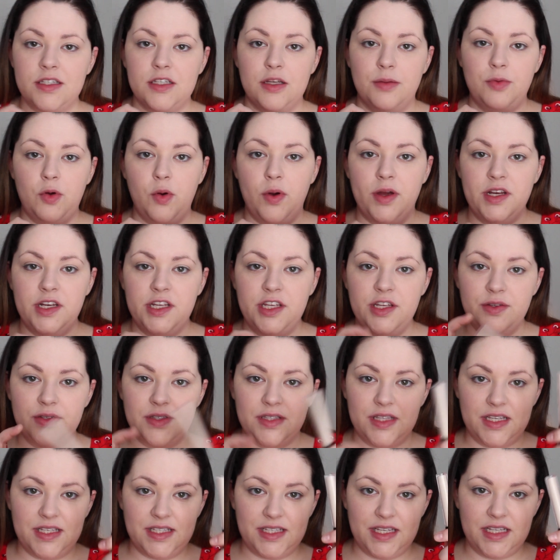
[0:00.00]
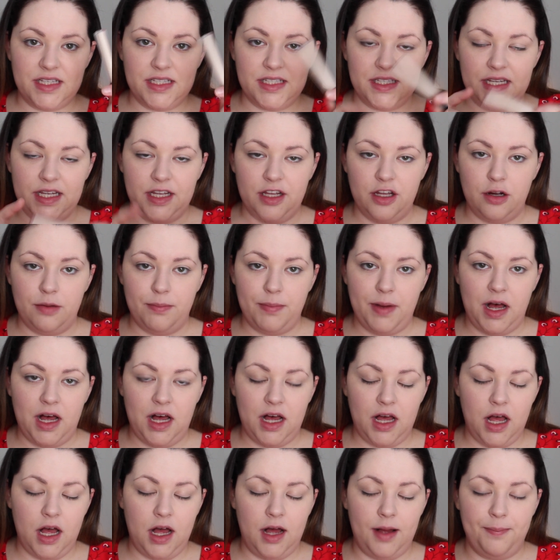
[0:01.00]
So I'm going to use this concealer
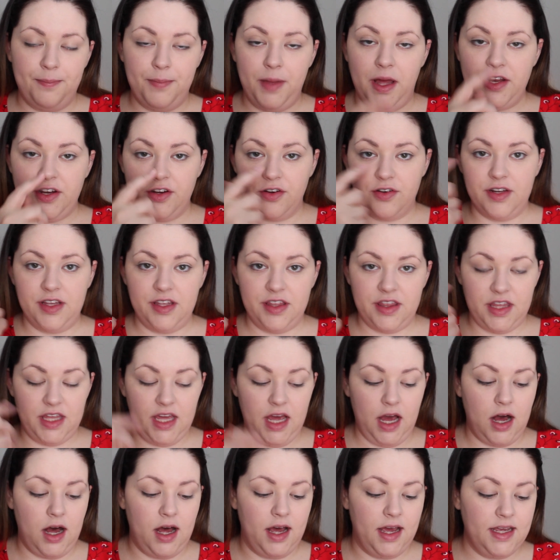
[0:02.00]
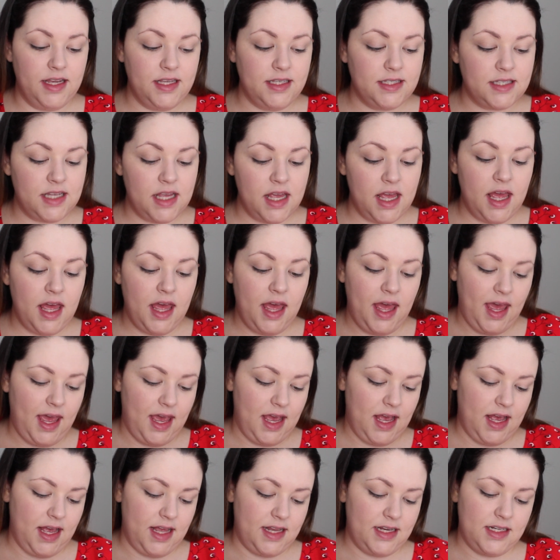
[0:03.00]
underneath the eyes,
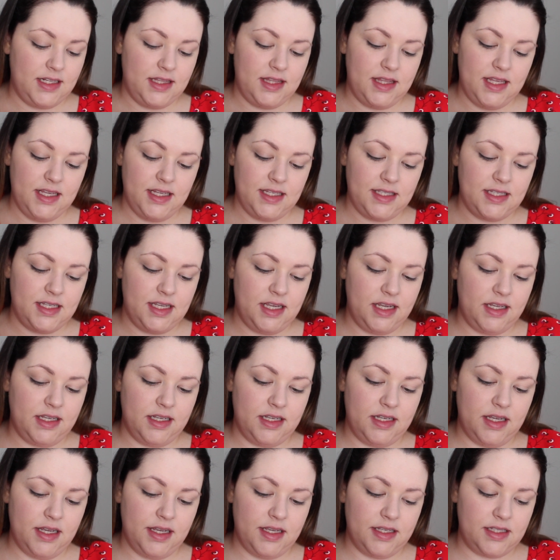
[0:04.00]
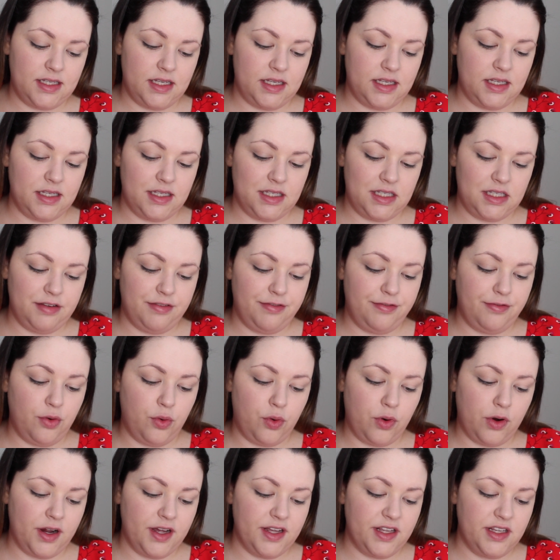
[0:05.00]
and this is
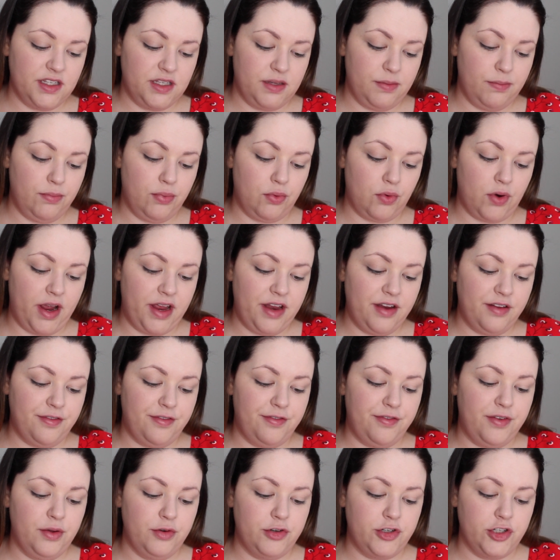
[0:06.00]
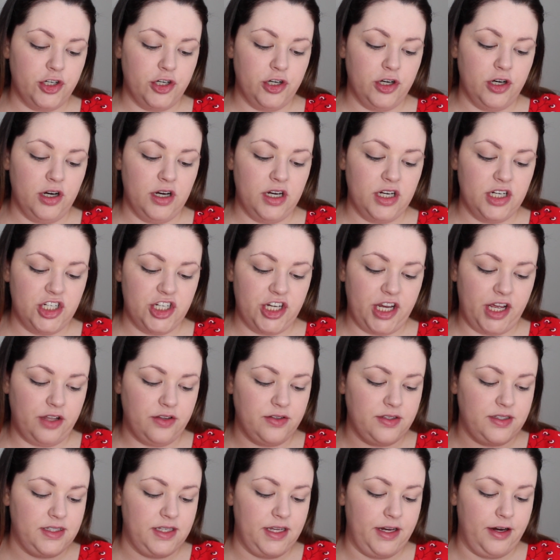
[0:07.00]
Sephora's Bright Future
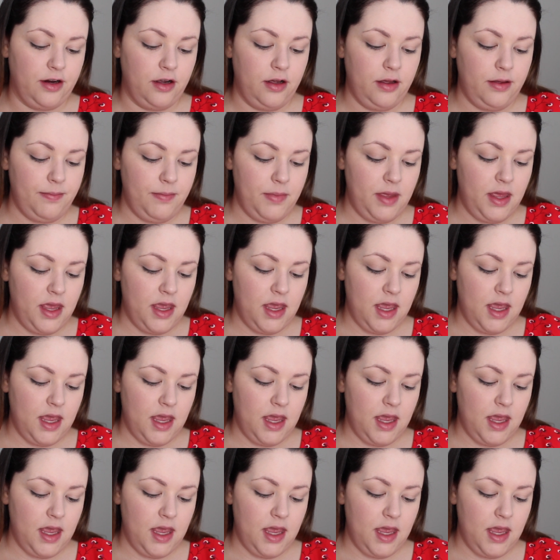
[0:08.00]
Gel Serum